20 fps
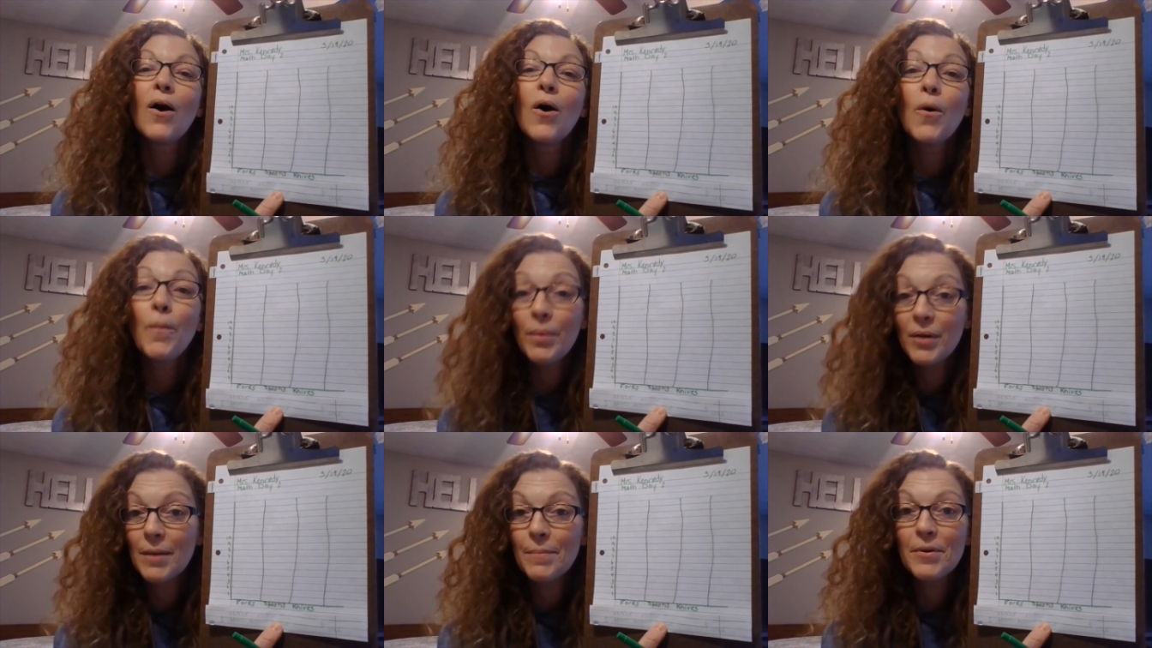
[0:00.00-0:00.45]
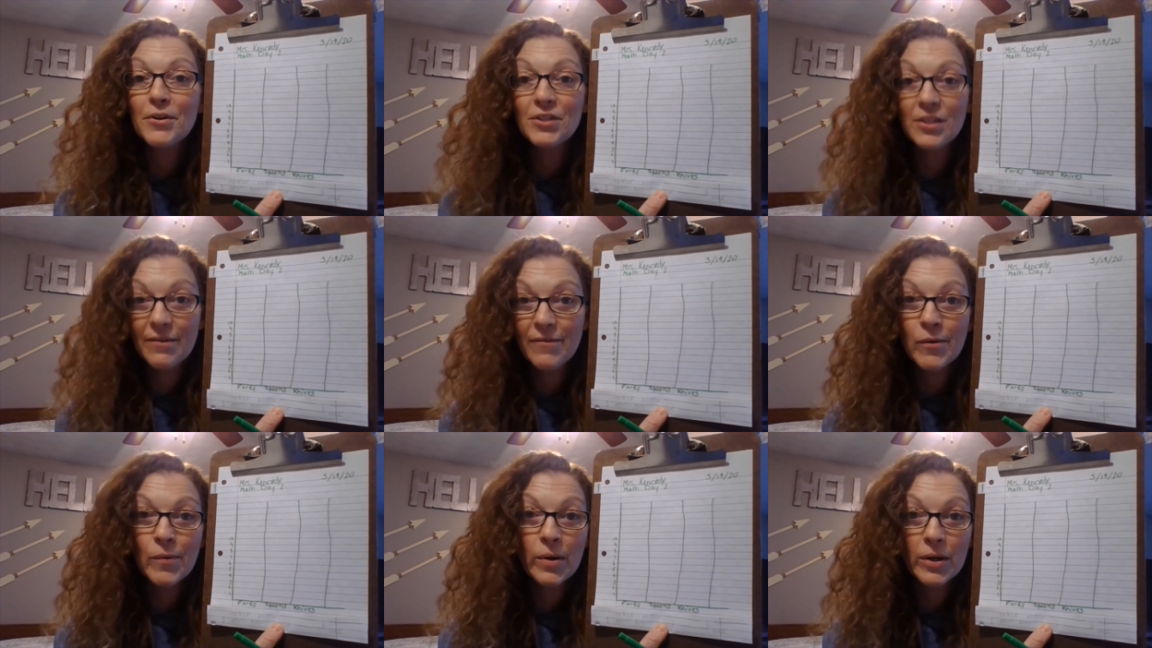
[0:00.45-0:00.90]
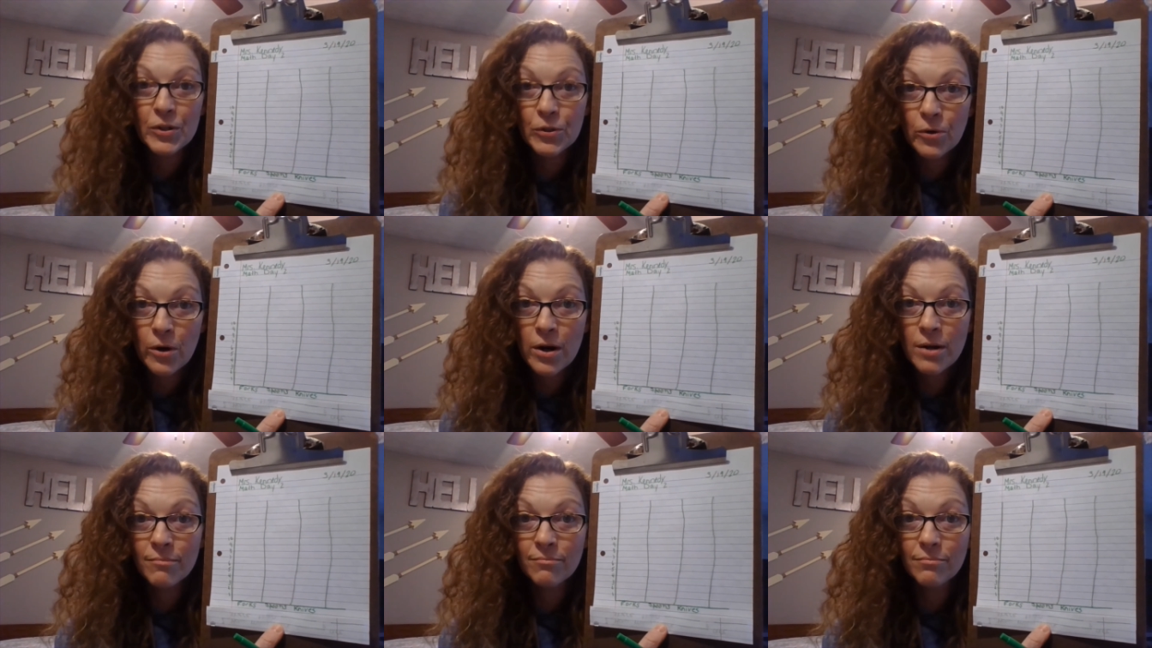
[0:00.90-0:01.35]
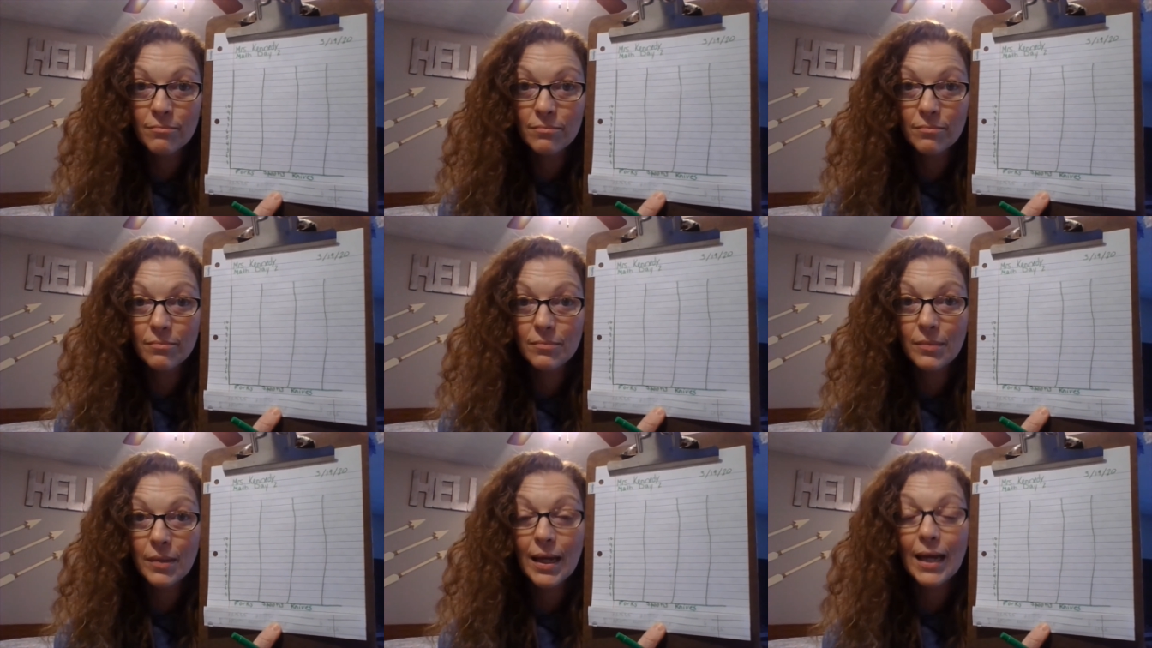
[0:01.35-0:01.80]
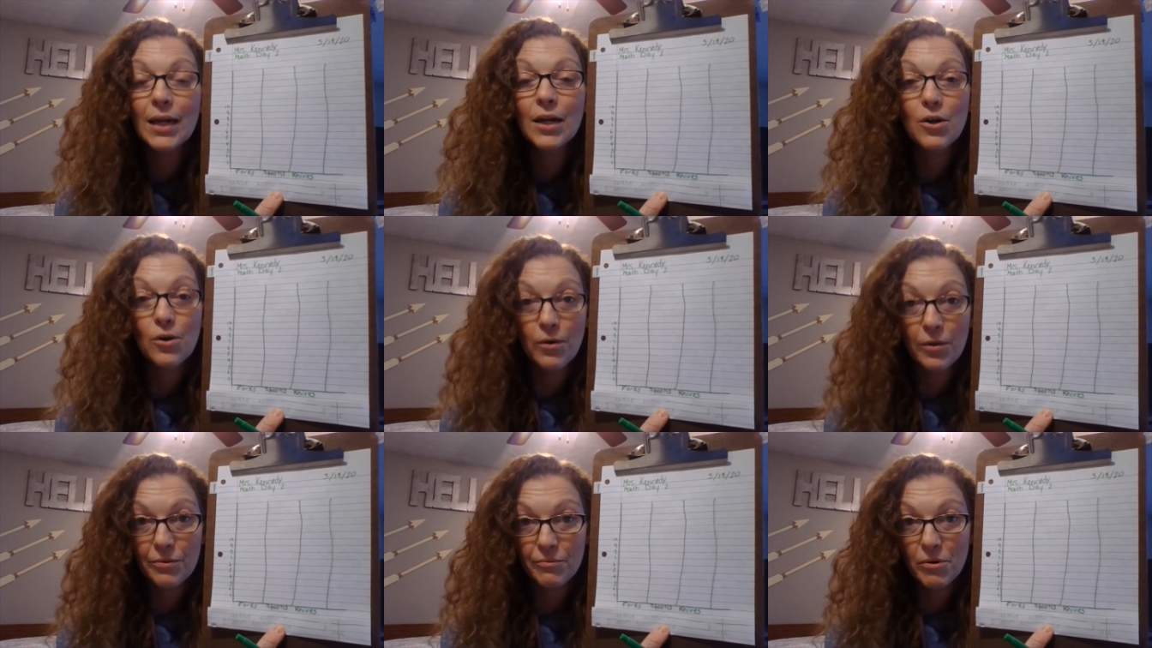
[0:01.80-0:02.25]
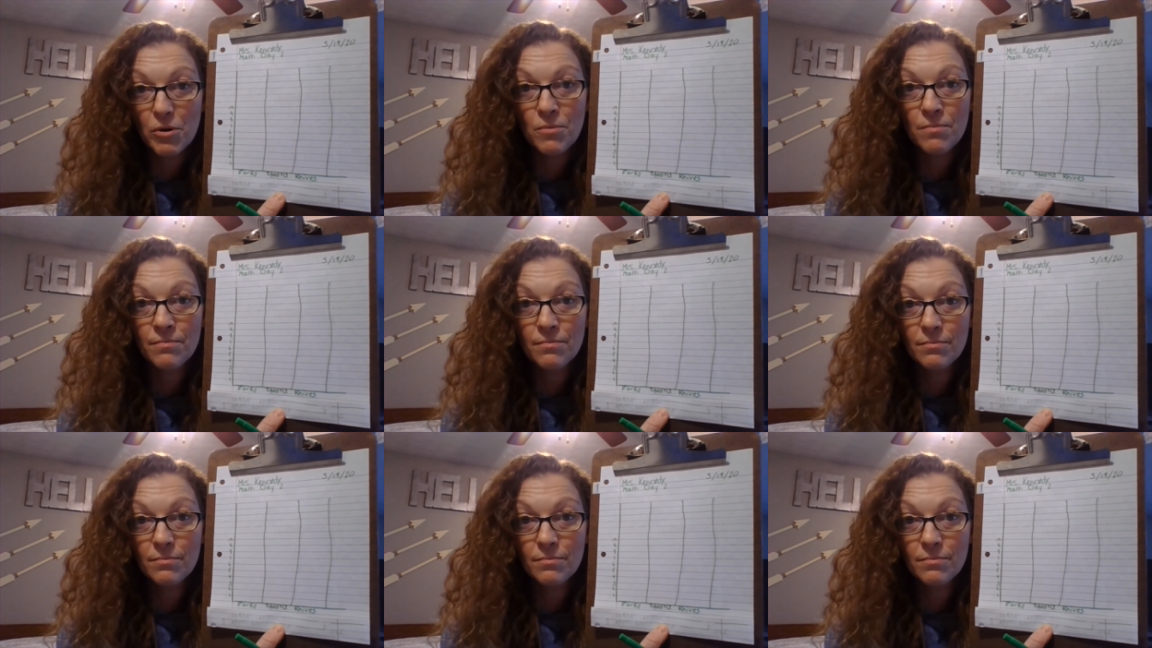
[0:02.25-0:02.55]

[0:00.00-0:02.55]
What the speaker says: open up your silverware drawer and go through.